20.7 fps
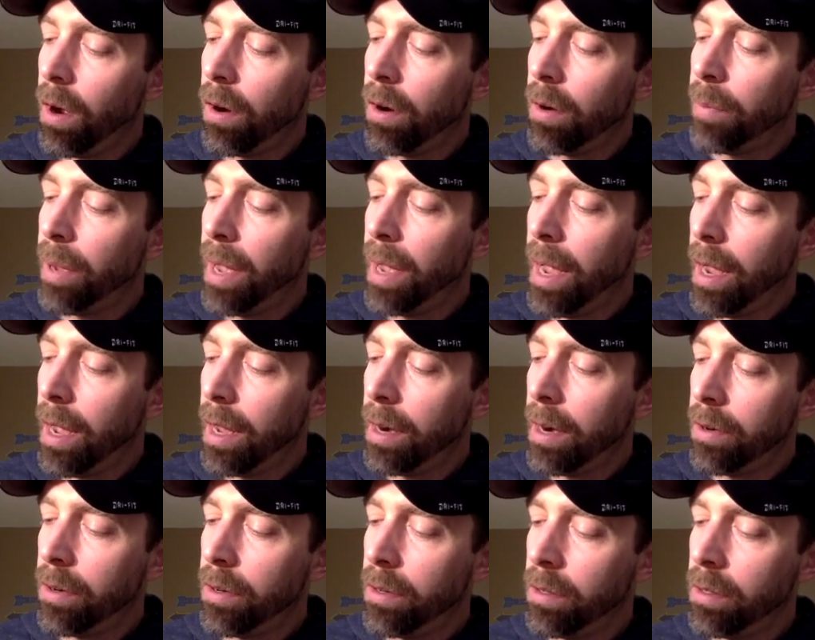our
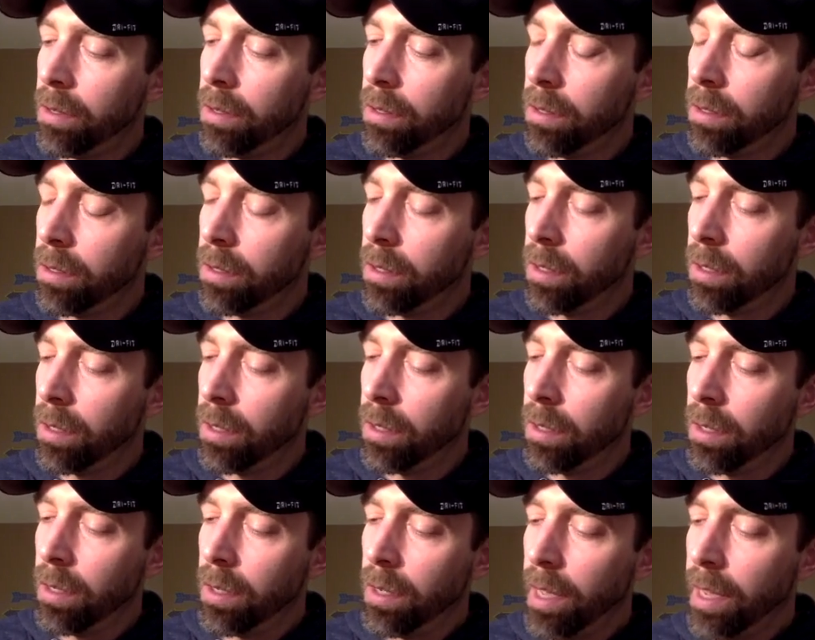pattern,
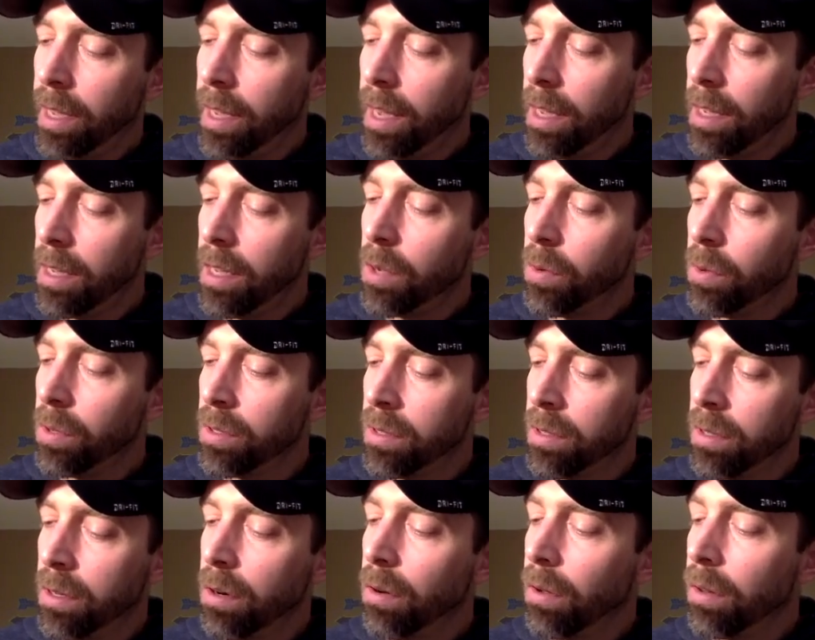it can't equal
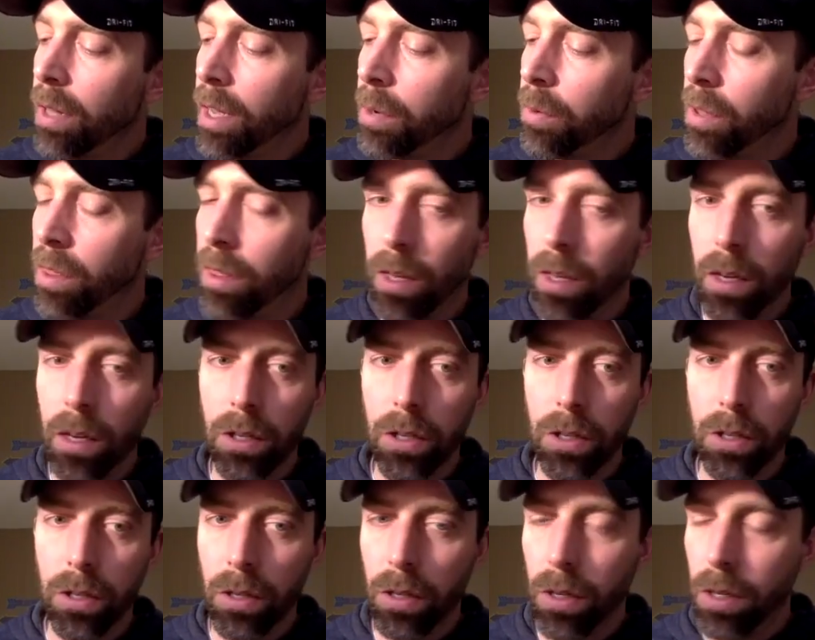0 like we think it
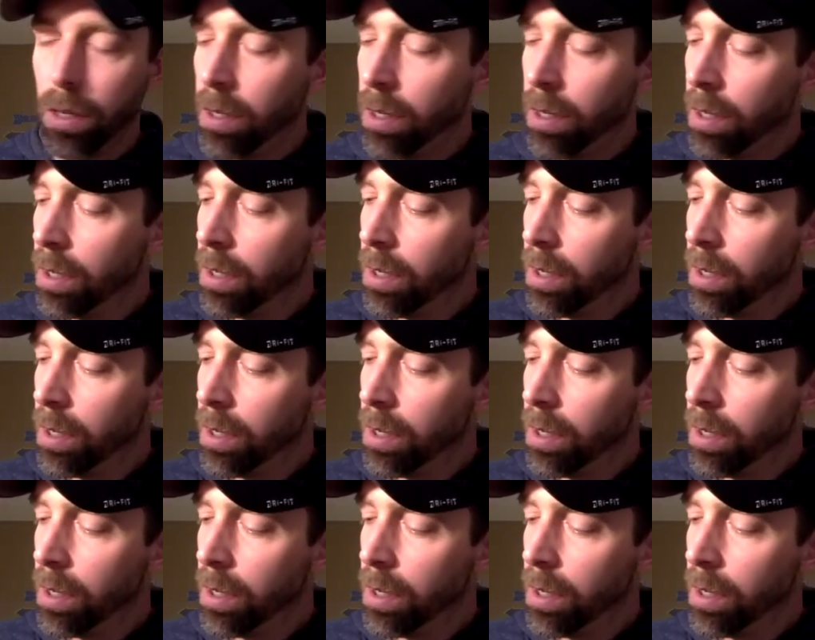should.